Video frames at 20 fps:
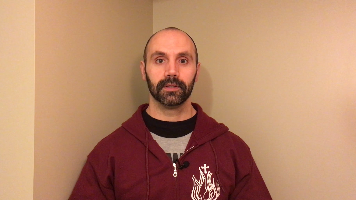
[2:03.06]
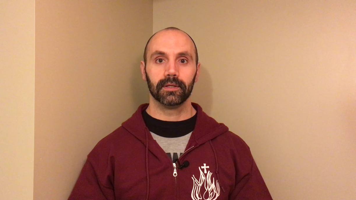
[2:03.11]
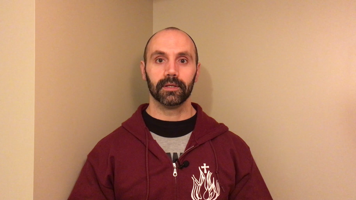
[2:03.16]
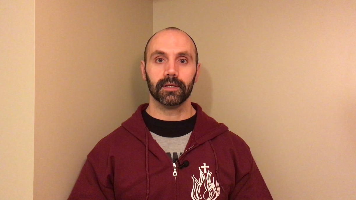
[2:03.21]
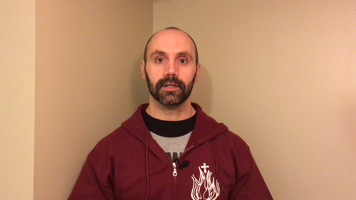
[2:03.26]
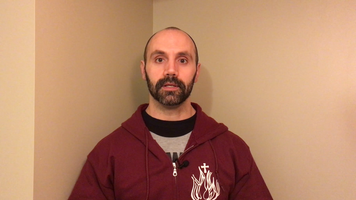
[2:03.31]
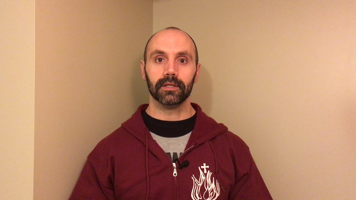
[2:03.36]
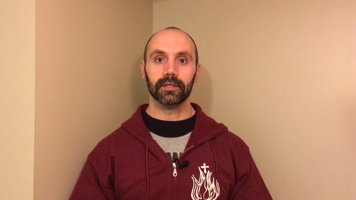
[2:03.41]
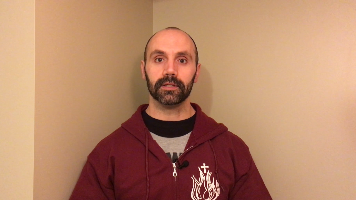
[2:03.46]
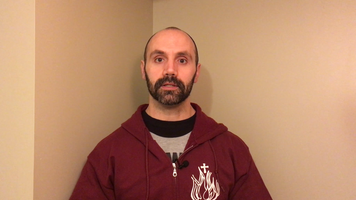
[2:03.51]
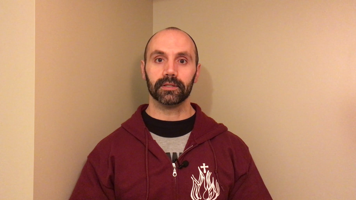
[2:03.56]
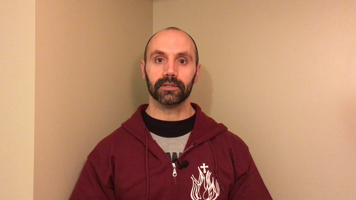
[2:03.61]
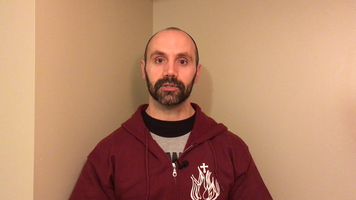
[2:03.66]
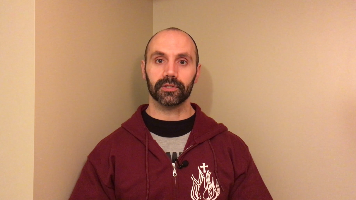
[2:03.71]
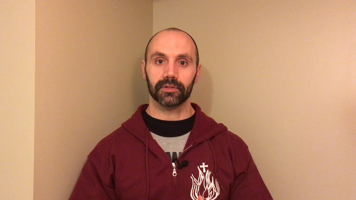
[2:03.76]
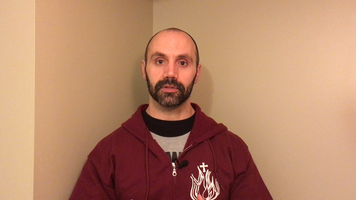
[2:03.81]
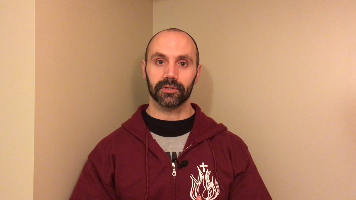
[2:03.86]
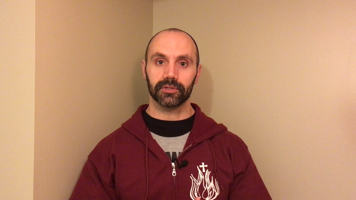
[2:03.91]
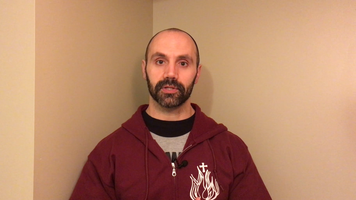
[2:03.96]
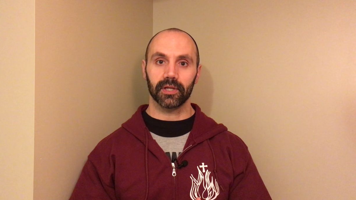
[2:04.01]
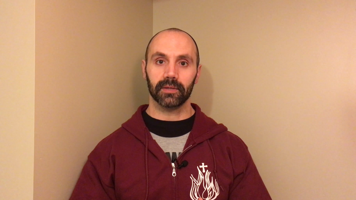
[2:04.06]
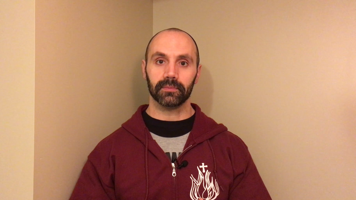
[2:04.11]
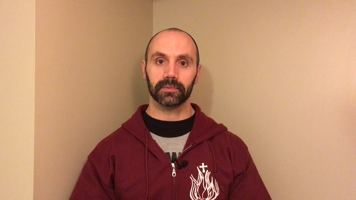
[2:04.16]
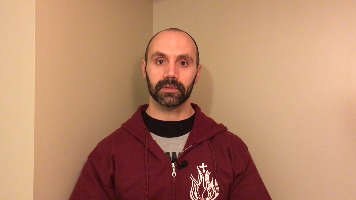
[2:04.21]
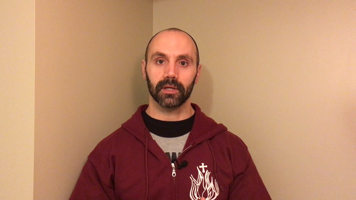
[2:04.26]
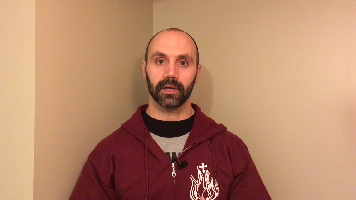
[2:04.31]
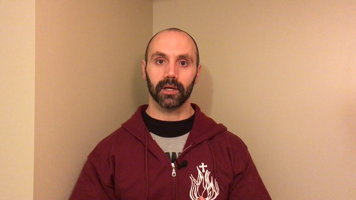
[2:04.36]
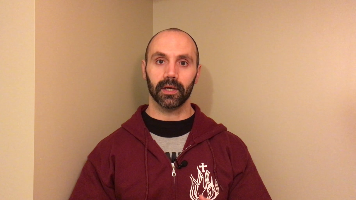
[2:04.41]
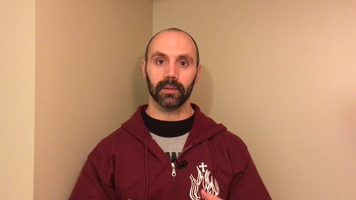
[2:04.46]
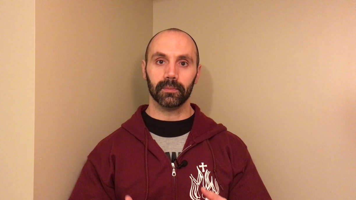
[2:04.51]
He is at the same
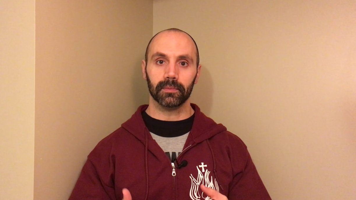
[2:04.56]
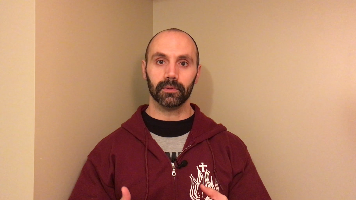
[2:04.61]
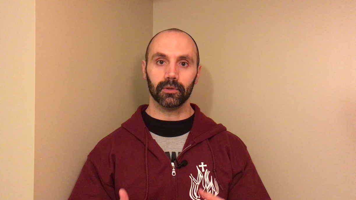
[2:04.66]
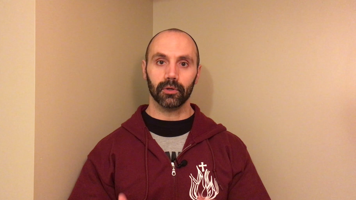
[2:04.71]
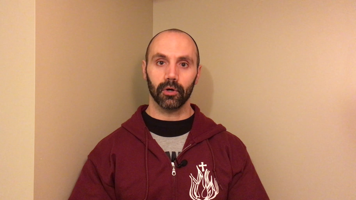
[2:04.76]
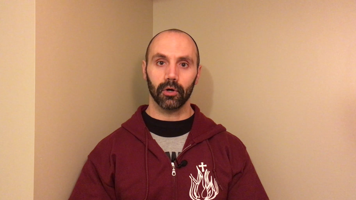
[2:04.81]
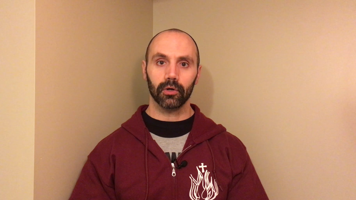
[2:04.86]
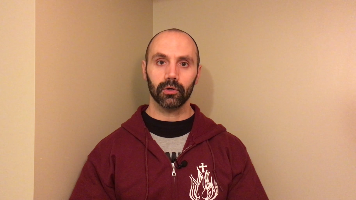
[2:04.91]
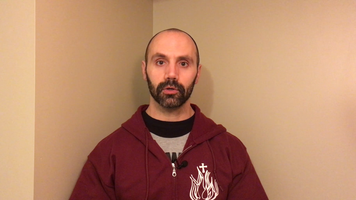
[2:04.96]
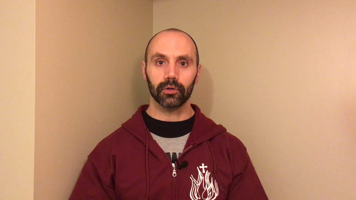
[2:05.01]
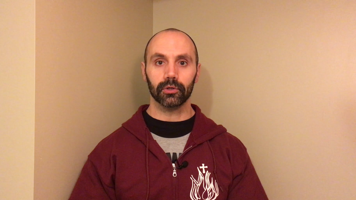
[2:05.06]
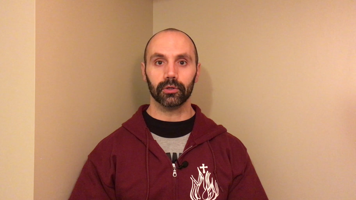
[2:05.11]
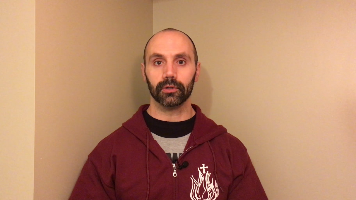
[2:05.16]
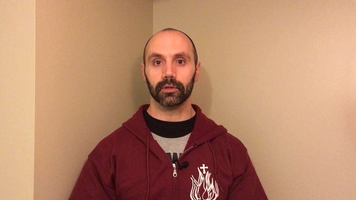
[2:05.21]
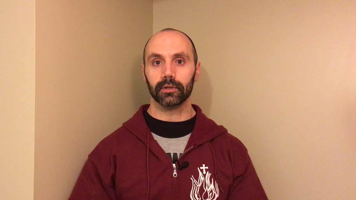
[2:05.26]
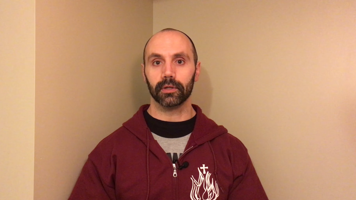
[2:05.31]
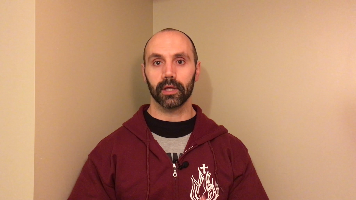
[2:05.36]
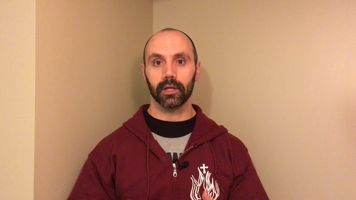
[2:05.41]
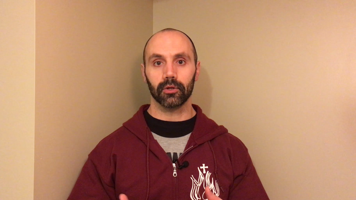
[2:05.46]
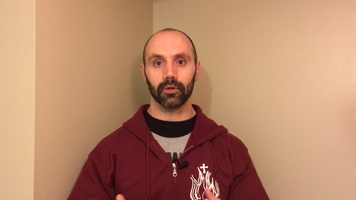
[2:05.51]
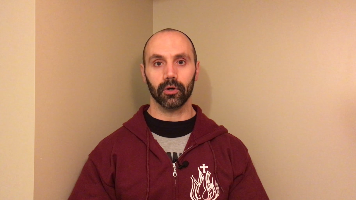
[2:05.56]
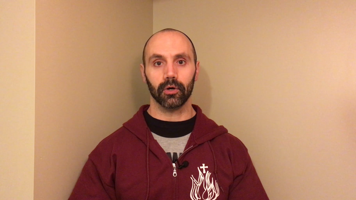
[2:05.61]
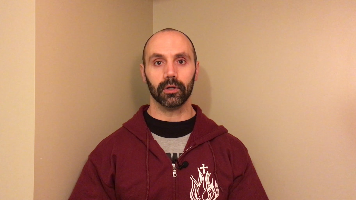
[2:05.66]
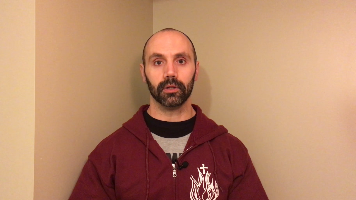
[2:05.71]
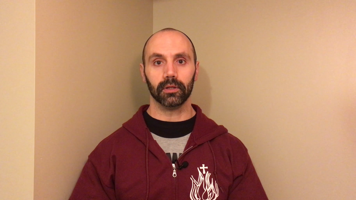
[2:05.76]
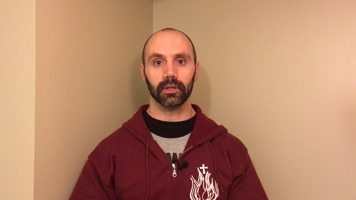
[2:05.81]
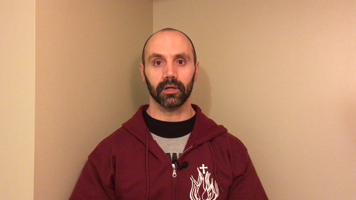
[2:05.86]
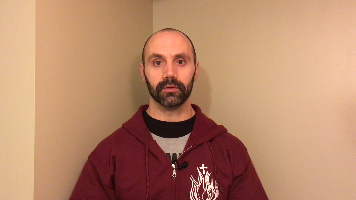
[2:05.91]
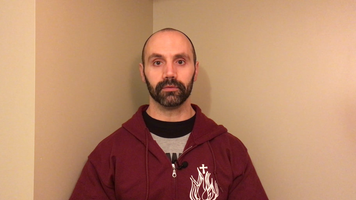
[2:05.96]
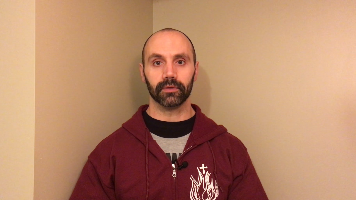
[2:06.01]
time all good and
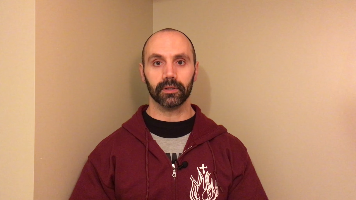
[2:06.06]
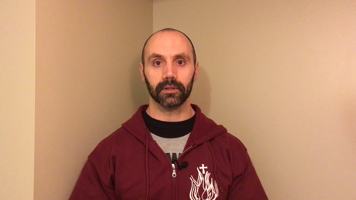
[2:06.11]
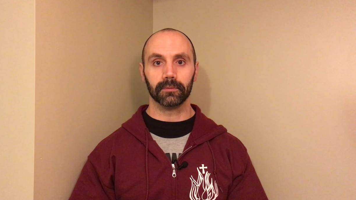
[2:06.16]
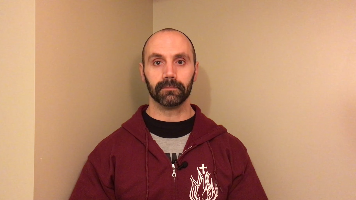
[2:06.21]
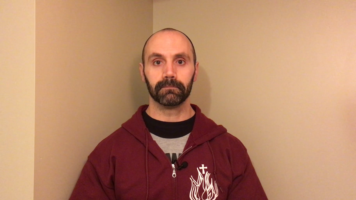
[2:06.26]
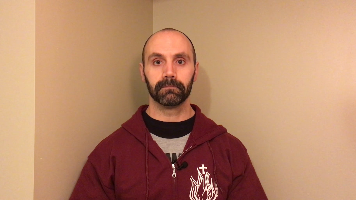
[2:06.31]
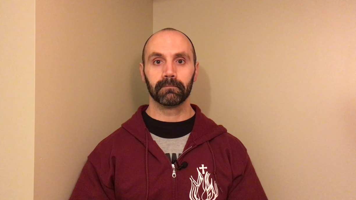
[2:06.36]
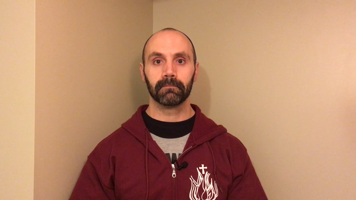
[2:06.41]
all loving,